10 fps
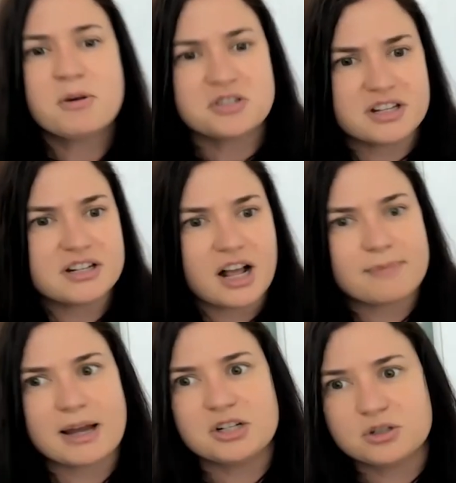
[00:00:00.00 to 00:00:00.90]
Most of the
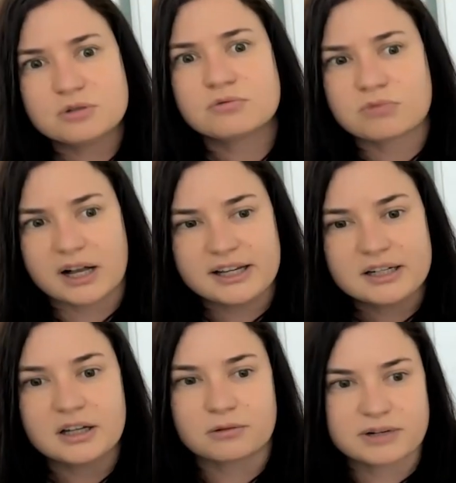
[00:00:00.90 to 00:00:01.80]
time, I do
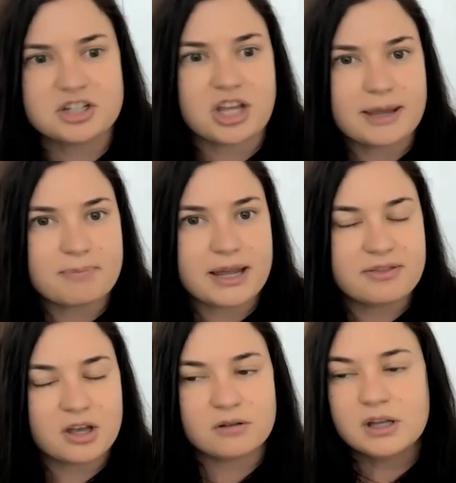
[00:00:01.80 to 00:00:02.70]
run a reach
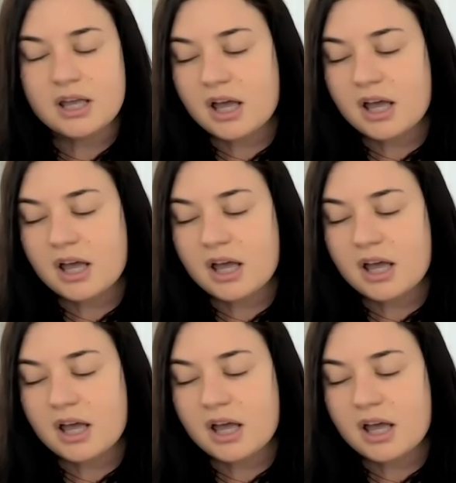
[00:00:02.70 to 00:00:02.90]
campaign though.